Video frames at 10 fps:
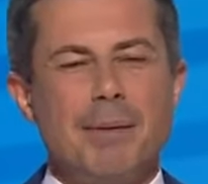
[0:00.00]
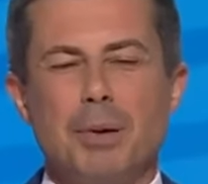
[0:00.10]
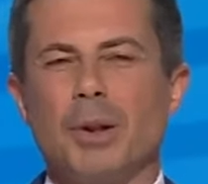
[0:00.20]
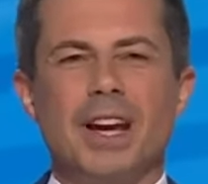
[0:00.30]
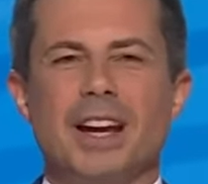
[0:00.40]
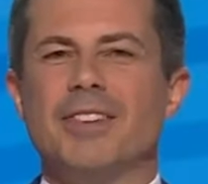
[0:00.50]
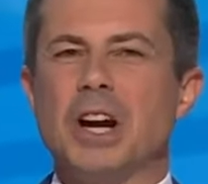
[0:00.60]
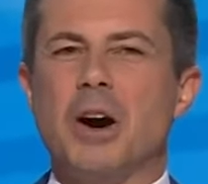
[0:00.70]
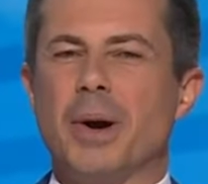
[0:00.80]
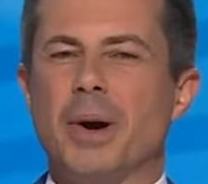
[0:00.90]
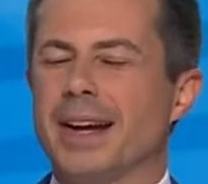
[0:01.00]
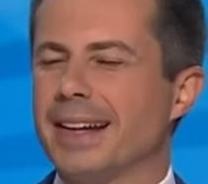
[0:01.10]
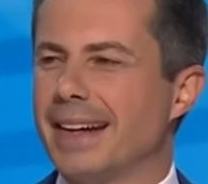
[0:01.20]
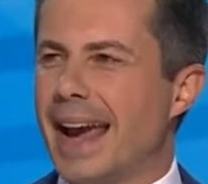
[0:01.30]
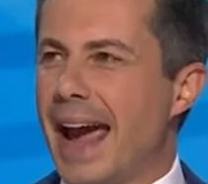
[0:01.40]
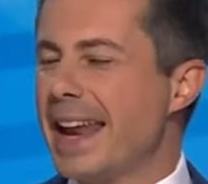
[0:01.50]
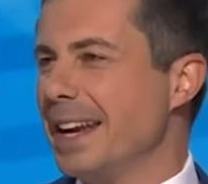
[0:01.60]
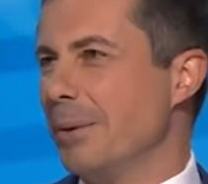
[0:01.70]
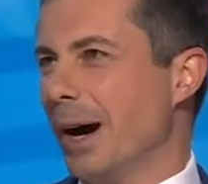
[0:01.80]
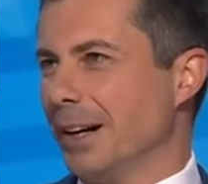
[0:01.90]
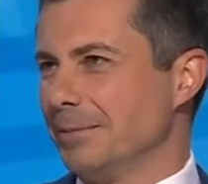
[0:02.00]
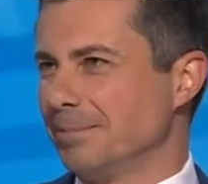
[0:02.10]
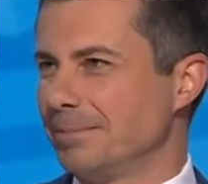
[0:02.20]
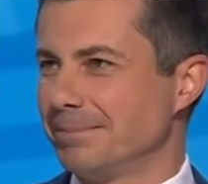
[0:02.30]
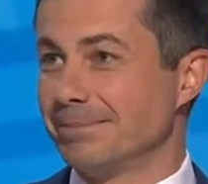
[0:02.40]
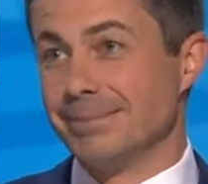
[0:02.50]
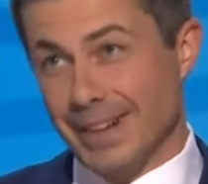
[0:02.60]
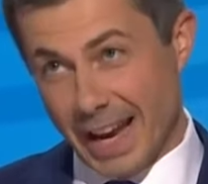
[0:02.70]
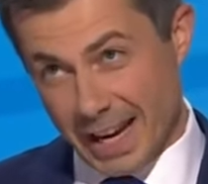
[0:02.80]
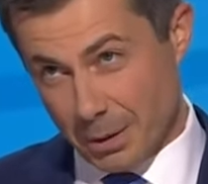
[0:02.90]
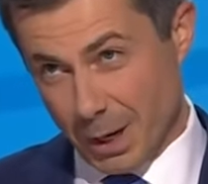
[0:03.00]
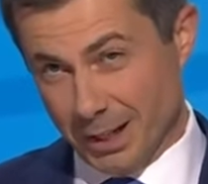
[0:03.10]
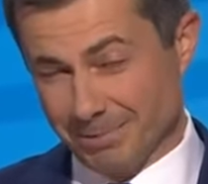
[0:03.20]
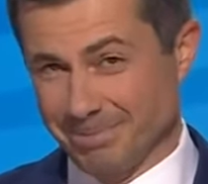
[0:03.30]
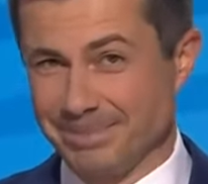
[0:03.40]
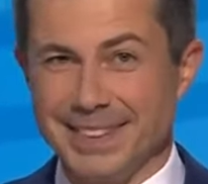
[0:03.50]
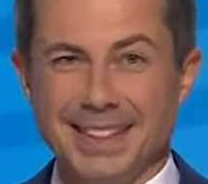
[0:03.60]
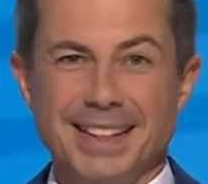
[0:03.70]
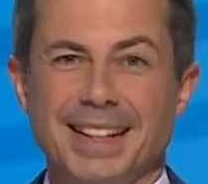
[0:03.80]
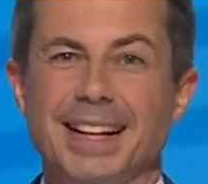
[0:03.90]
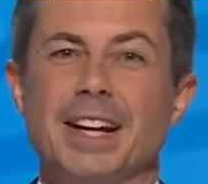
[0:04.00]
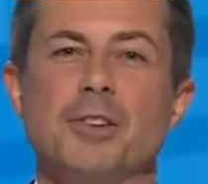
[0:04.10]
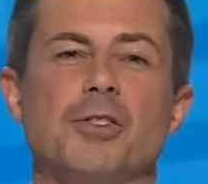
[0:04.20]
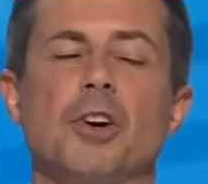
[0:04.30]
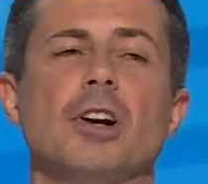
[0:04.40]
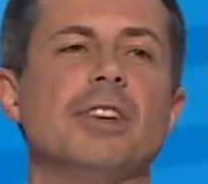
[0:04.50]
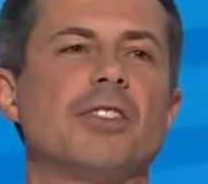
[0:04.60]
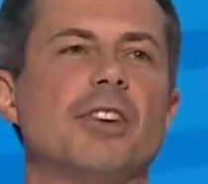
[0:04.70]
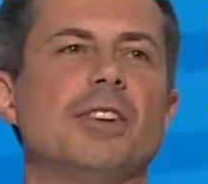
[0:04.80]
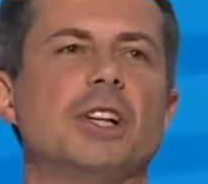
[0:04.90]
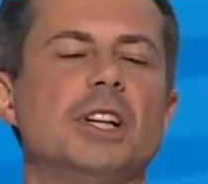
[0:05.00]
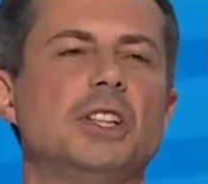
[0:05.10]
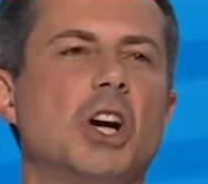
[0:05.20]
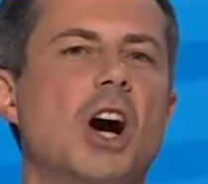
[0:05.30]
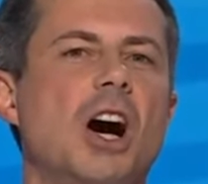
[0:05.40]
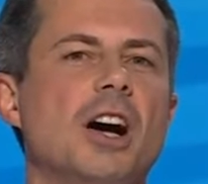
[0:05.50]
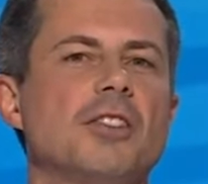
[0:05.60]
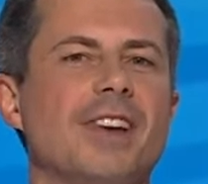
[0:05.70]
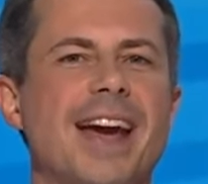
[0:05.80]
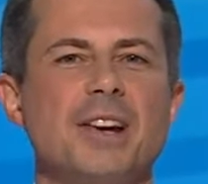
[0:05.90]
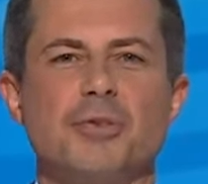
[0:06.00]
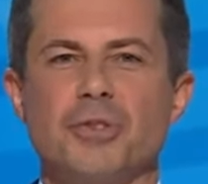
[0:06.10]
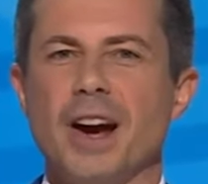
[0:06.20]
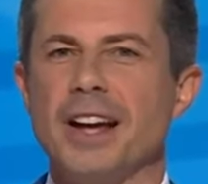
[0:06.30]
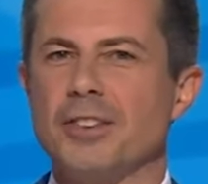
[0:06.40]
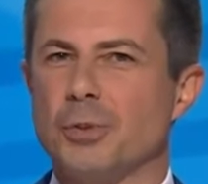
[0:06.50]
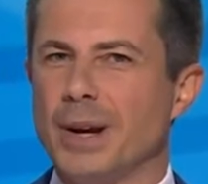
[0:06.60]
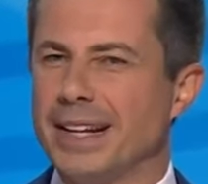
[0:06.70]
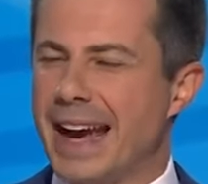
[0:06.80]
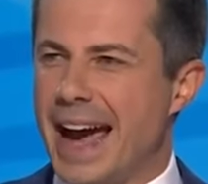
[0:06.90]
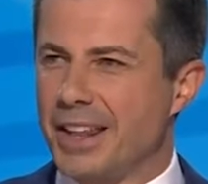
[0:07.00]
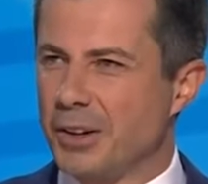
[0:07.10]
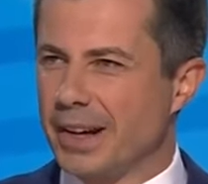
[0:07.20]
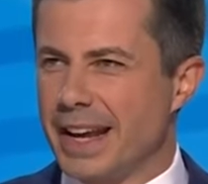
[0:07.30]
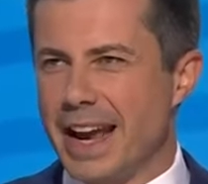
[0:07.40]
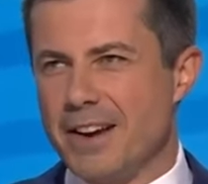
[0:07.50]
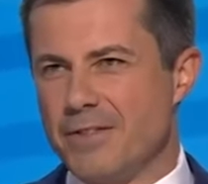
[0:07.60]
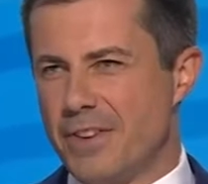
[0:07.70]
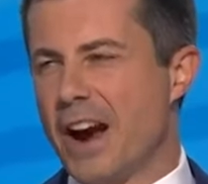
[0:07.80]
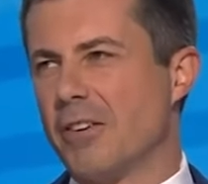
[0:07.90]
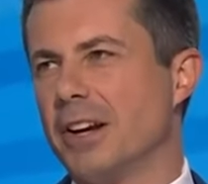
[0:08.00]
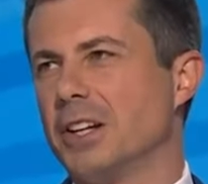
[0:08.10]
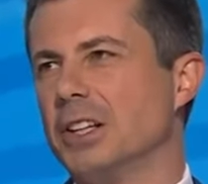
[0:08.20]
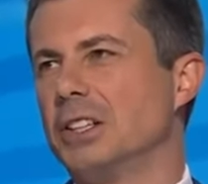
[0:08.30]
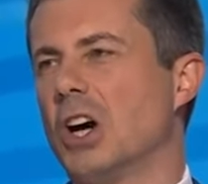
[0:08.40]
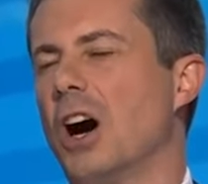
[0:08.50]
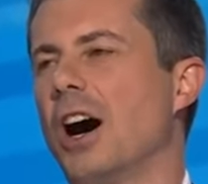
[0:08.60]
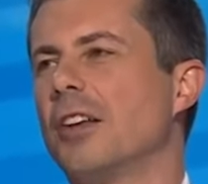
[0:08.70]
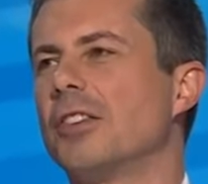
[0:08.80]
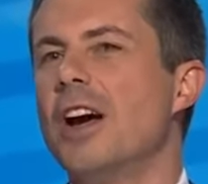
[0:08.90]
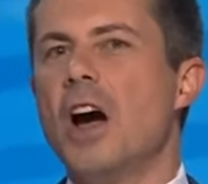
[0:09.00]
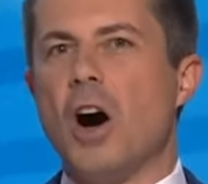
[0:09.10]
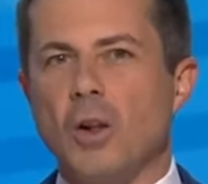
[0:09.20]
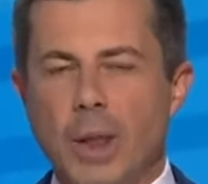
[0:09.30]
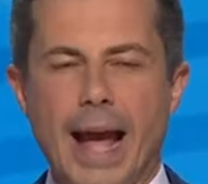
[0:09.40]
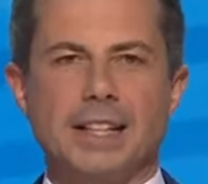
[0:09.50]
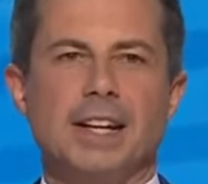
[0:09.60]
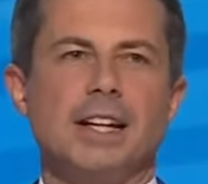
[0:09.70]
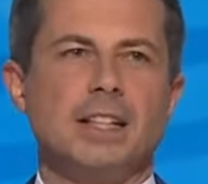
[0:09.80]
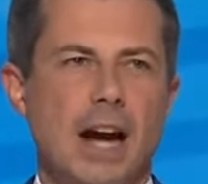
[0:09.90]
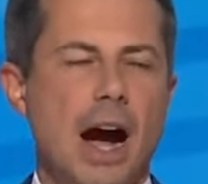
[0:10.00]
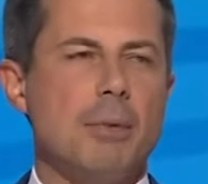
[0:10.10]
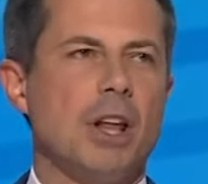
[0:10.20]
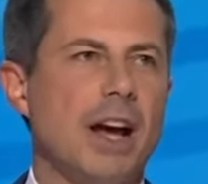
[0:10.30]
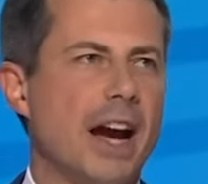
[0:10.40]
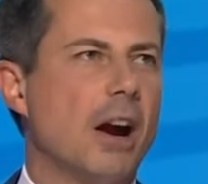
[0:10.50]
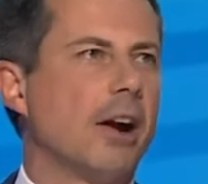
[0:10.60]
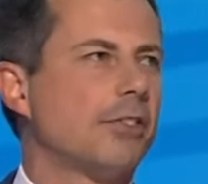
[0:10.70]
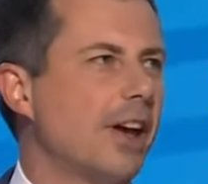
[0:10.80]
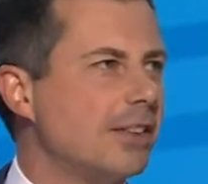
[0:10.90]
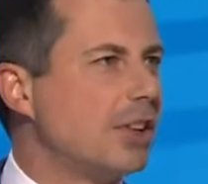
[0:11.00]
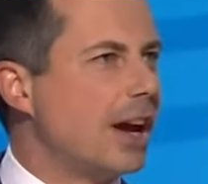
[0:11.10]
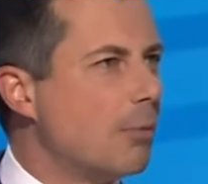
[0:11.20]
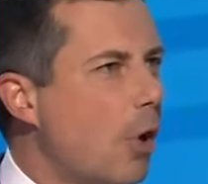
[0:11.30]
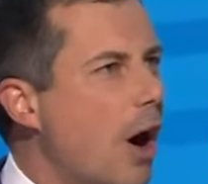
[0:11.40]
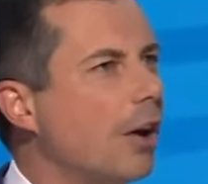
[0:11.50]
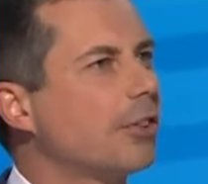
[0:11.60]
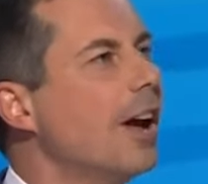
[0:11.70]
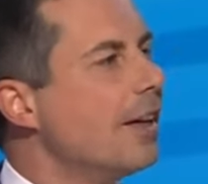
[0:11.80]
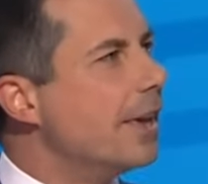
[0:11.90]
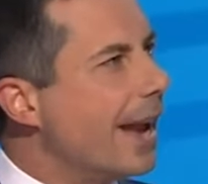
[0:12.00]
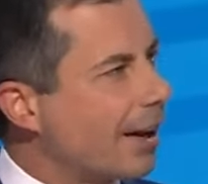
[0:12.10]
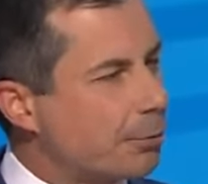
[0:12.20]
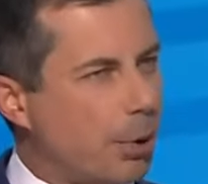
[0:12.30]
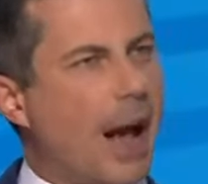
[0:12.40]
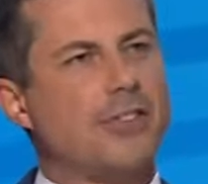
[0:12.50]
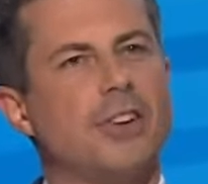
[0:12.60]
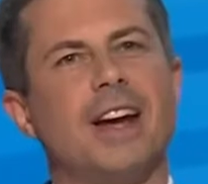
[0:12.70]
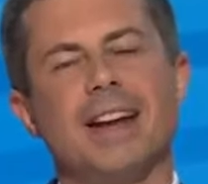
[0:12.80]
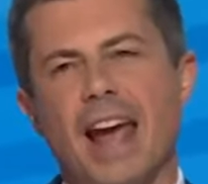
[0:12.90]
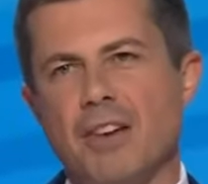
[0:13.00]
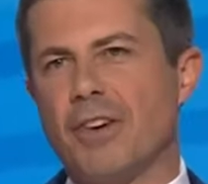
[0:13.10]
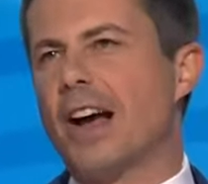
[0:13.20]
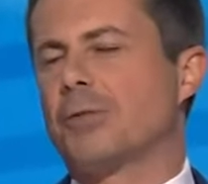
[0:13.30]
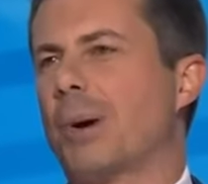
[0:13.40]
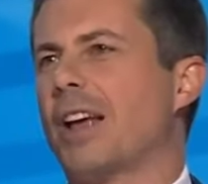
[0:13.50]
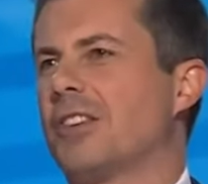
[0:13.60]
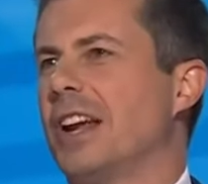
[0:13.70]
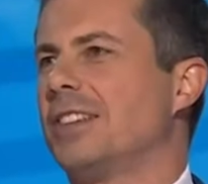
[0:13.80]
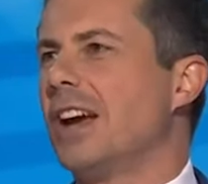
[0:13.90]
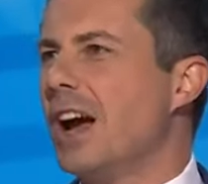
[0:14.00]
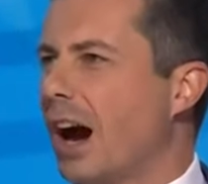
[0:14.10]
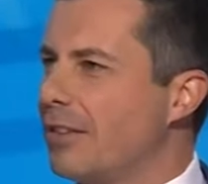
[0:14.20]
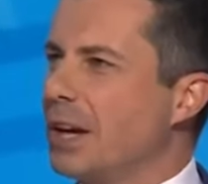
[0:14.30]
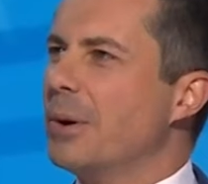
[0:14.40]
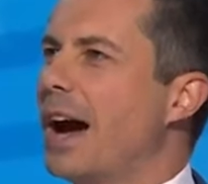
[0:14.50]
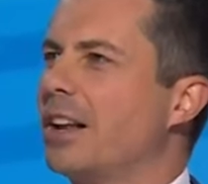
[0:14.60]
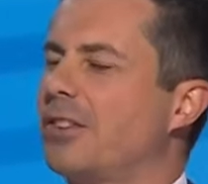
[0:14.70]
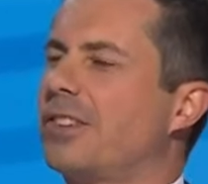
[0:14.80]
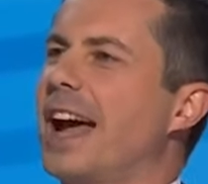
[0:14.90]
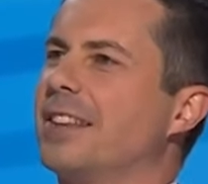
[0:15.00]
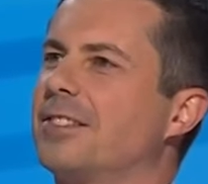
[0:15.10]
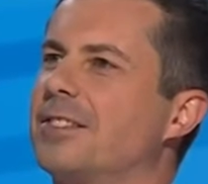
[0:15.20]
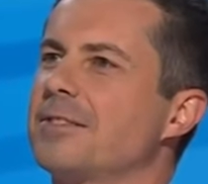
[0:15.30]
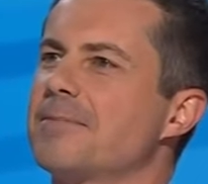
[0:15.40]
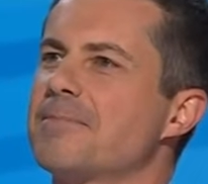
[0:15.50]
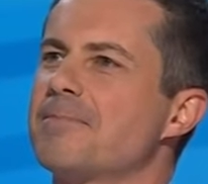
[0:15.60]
I believe in going anywhere, anywhere in service of a good cause, and friends, we gather in a very good cause, electing Kamala Harris and Tim Walz the next President and Vice President of the United States.